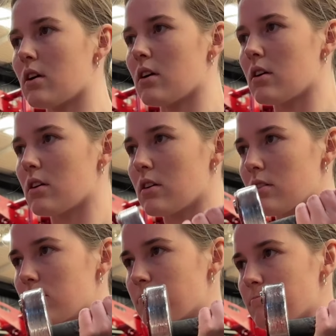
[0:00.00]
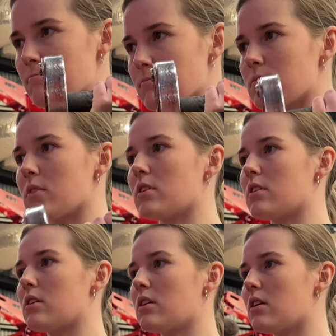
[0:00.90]

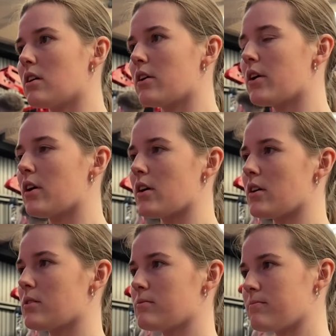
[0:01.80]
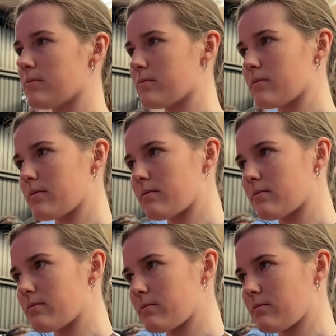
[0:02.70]

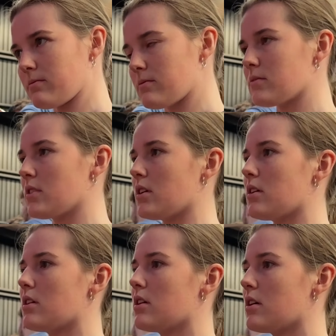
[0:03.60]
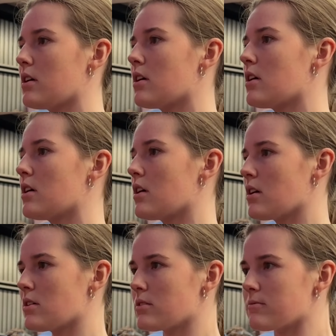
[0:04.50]
Nobody speaks.